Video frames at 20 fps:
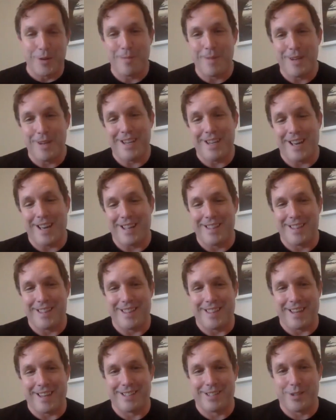me, and
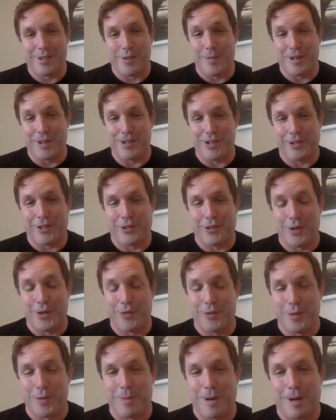thanks so much also
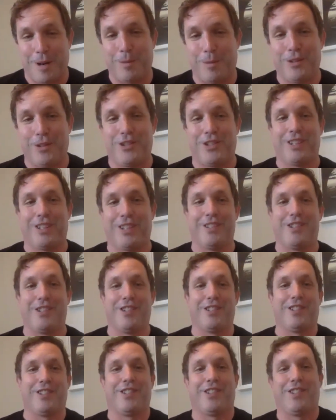for publishing
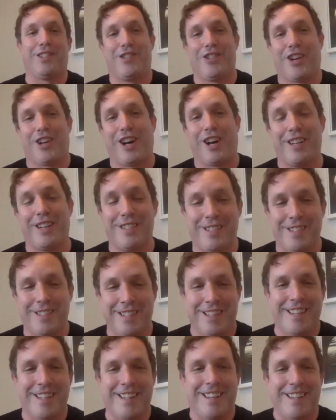Jesus and John.
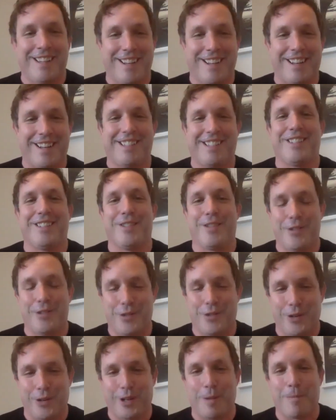I see you're
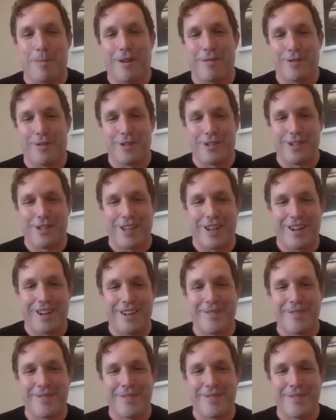enjoying a beverage there.